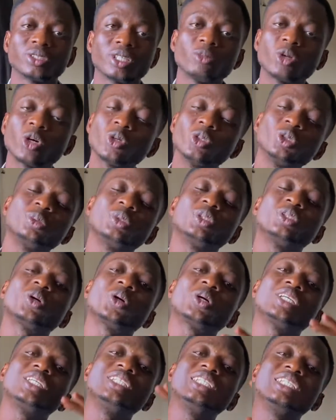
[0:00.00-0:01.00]
I'm not going to be
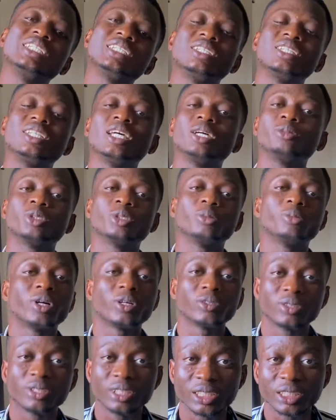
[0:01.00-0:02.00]
talking in depth
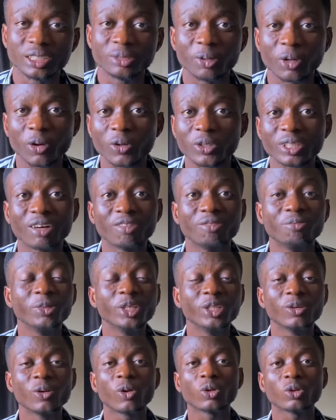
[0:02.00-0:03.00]
about this because I've
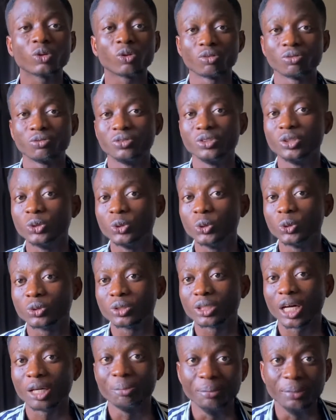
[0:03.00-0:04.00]
made a lot of
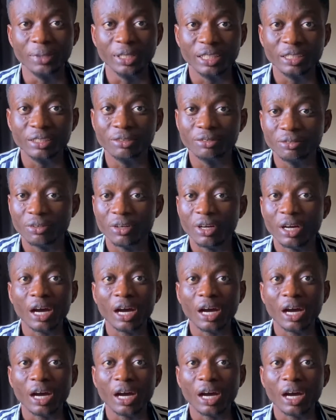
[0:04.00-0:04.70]
videos I believe